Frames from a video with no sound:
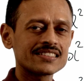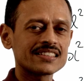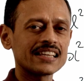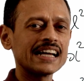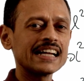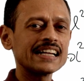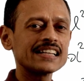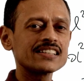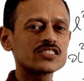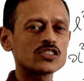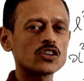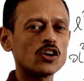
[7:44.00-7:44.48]

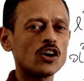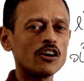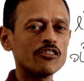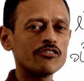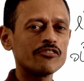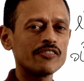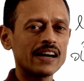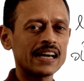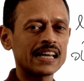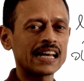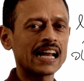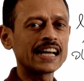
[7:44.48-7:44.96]
sides of
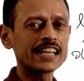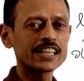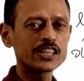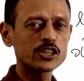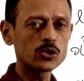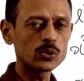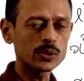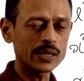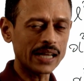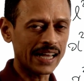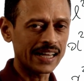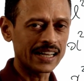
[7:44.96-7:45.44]
an
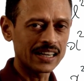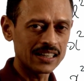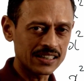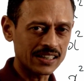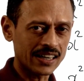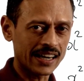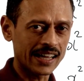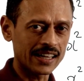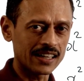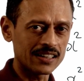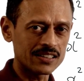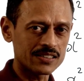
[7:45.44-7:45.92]
acute angle
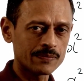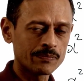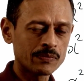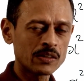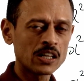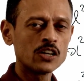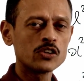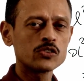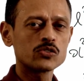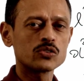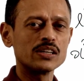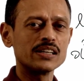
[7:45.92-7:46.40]
triangles.
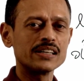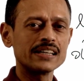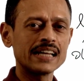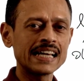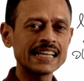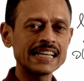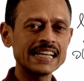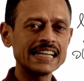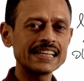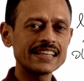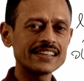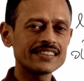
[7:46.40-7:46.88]
So
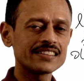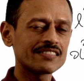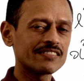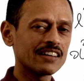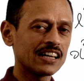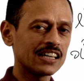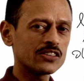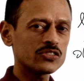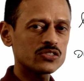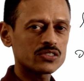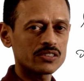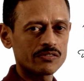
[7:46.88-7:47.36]
9 integer
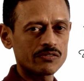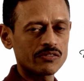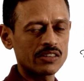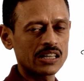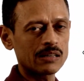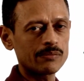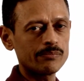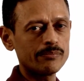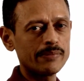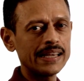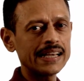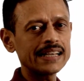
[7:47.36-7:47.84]
values
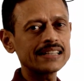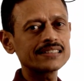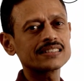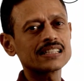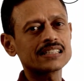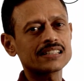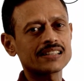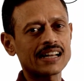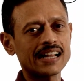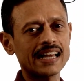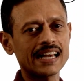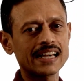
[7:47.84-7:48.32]
will make the
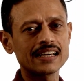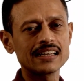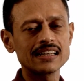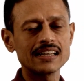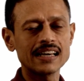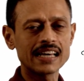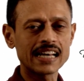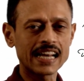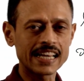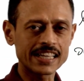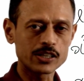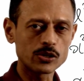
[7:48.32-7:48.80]
triangle
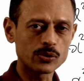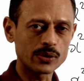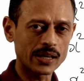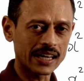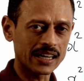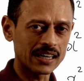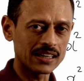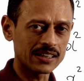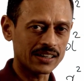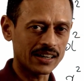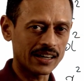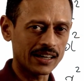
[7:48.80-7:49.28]
an acute
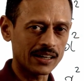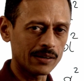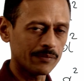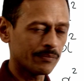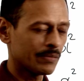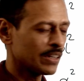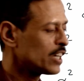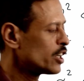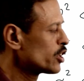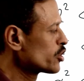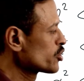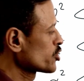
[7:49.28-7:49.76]
angle triangle.
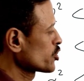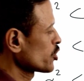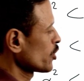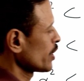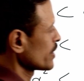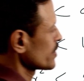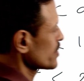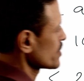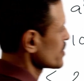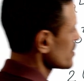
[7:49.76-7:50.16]
Choice